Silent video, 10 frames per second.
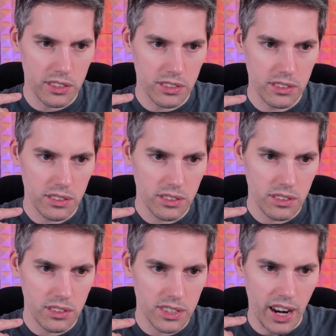
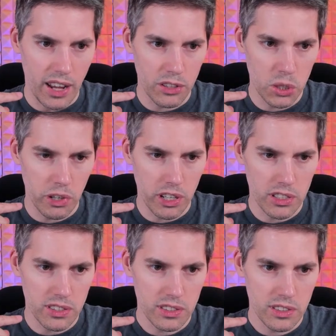Is that how this
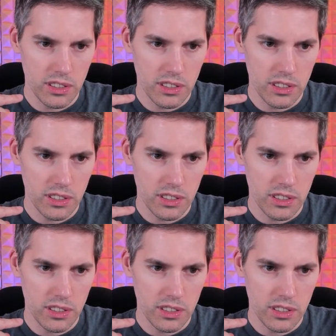works?